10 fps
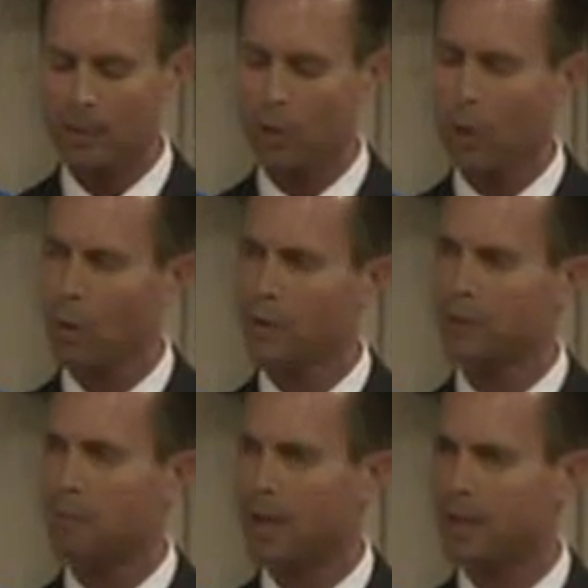Coal is
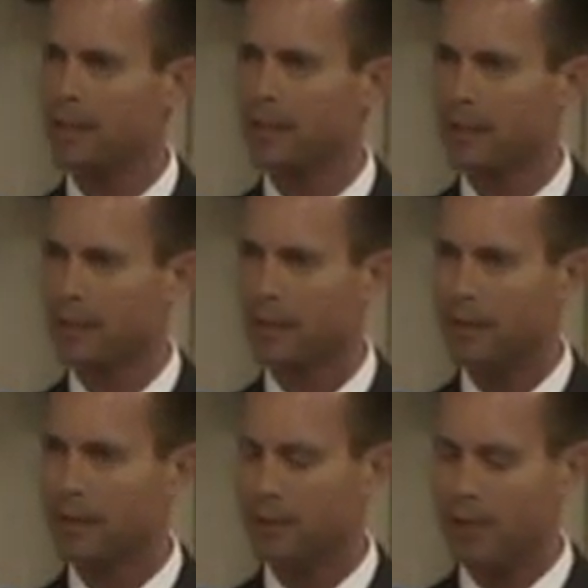abundant,
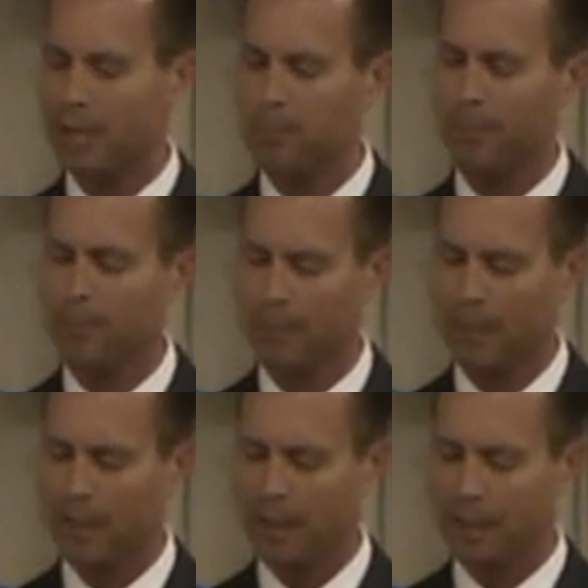cheap,
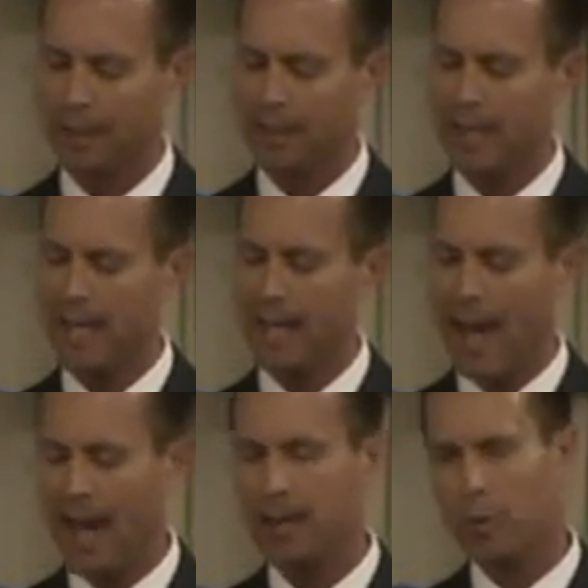and is key to
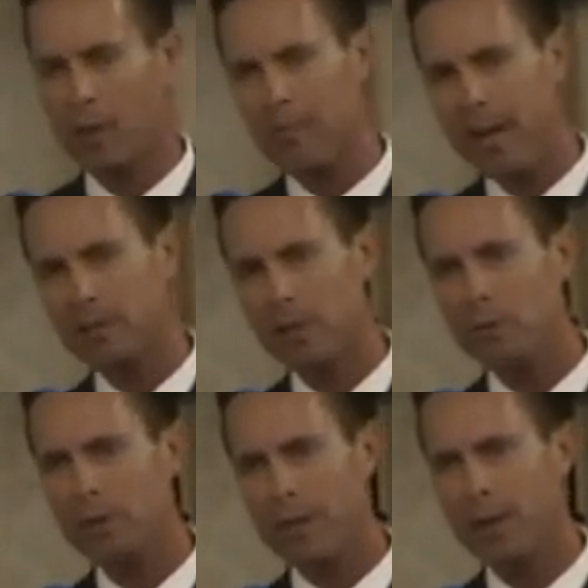adding to our
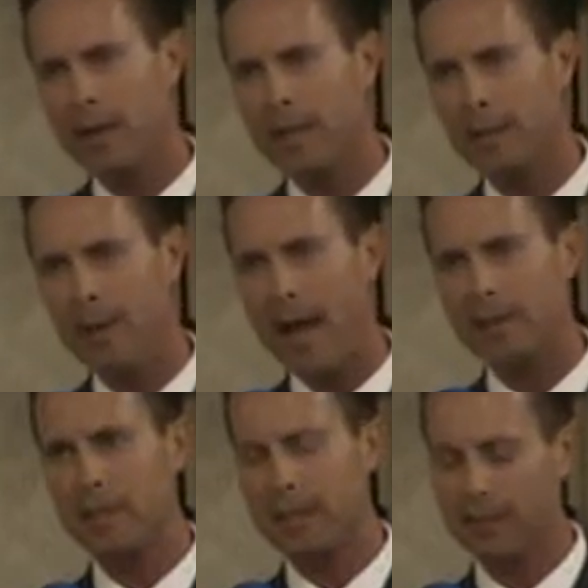baseload generating
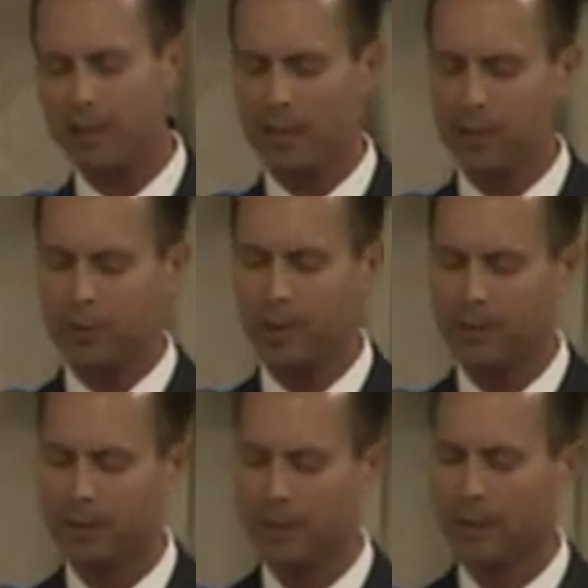capacity in this country.
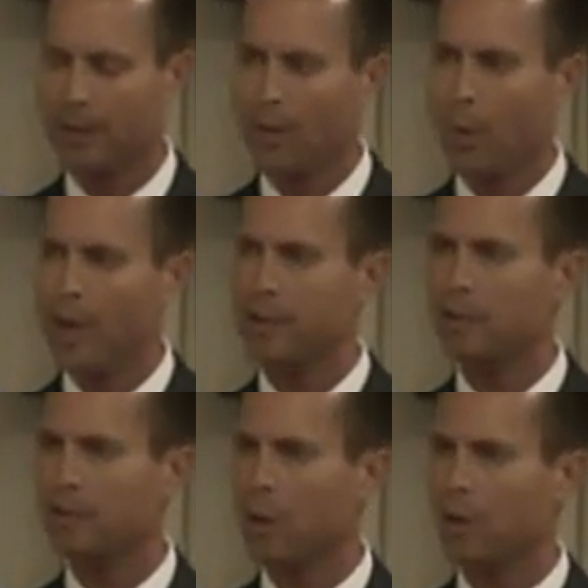
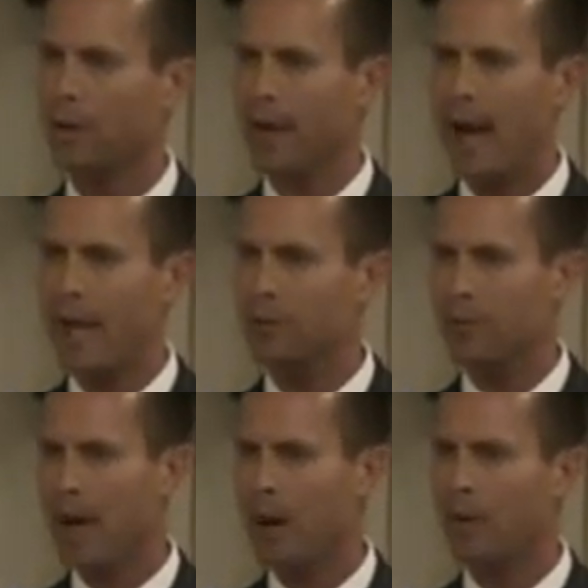Wind, solar, and
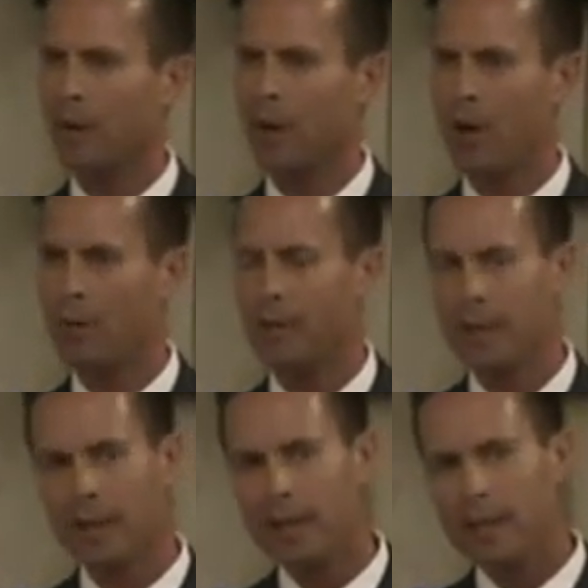hydropower alone
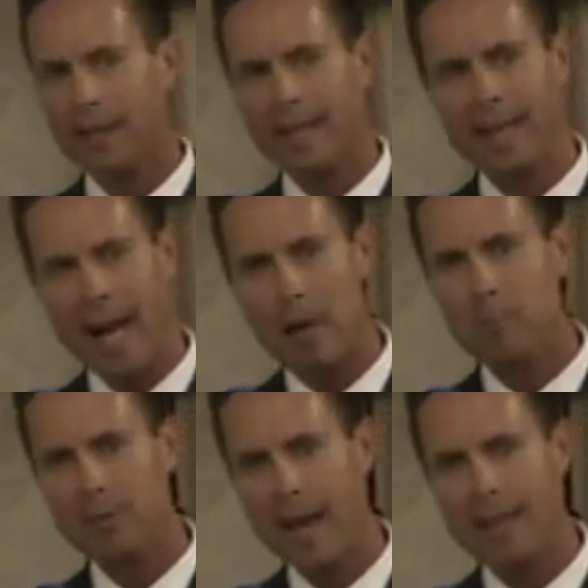
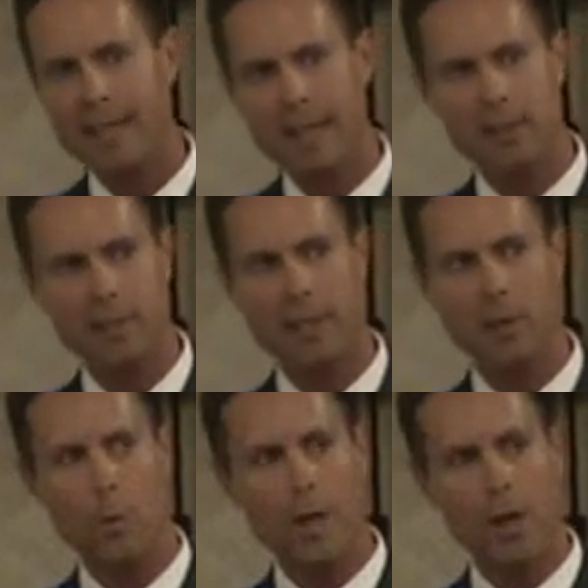cannot provide the energy
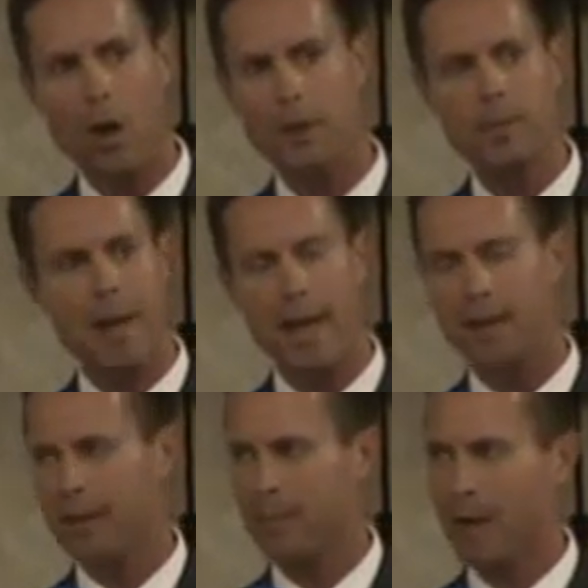that we all
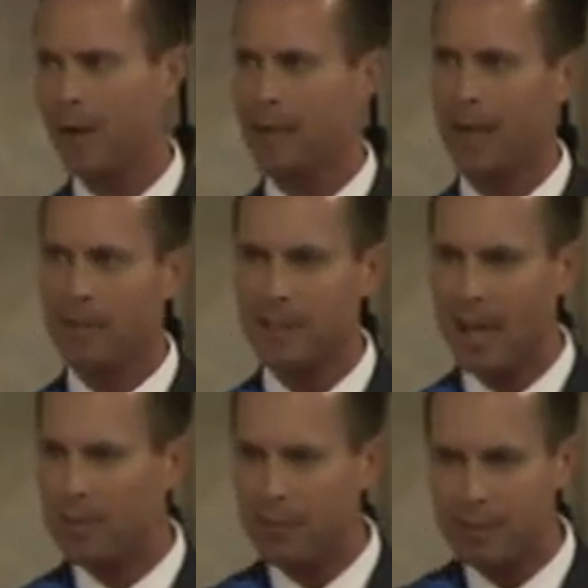demand in America every
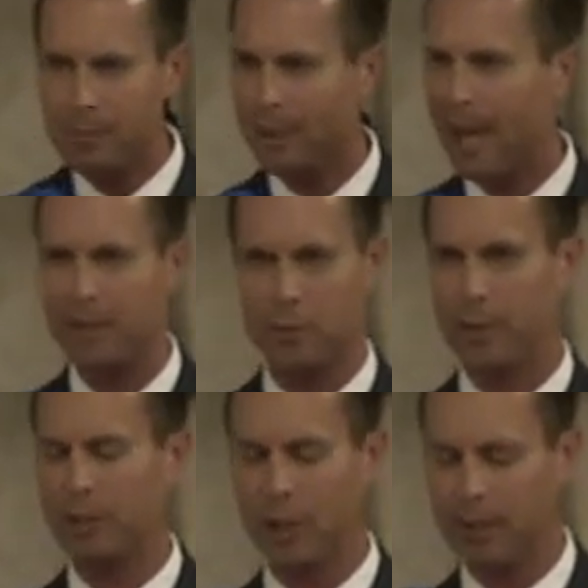time we flip the light
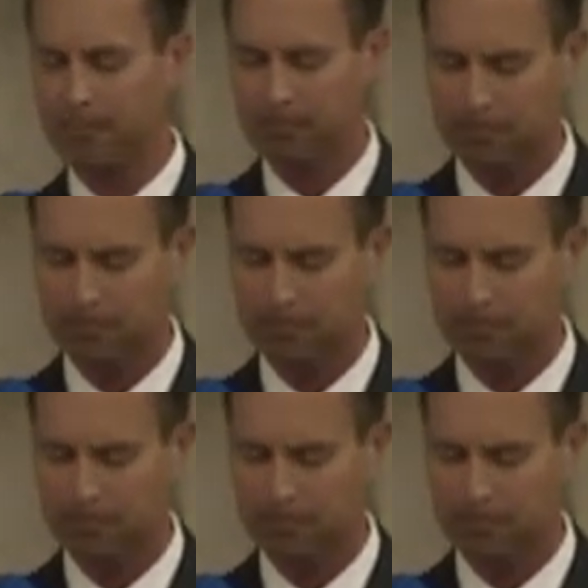switch on.